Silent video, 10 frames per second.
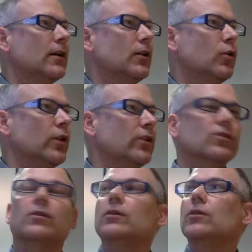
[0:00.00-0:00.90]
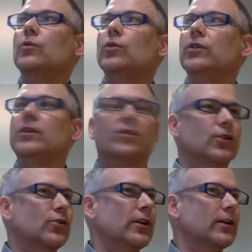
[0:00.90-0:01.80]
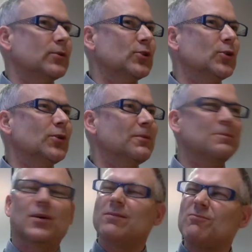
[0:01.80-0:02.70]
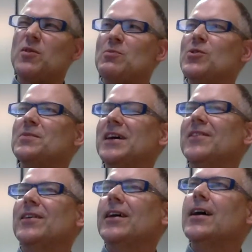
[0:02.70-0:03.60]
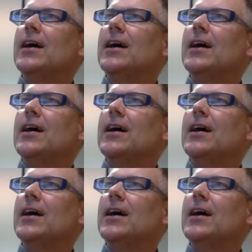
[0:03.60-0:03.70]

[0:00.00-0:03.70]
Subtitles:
lawyers would disagree, I'm sure, but we put them down there.